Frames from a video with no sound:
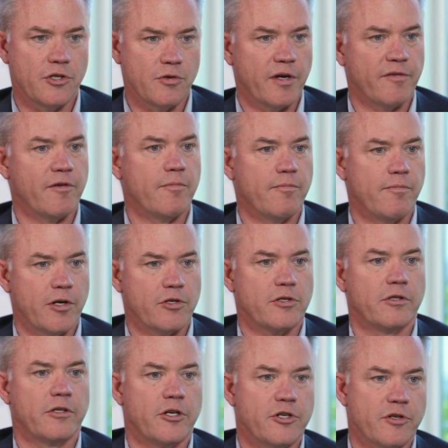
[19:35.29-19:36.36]
you have a much
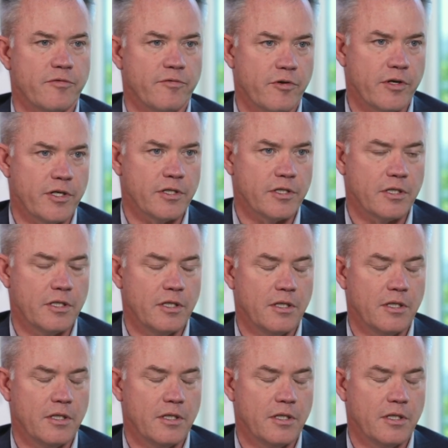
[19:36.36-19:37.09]
larger voice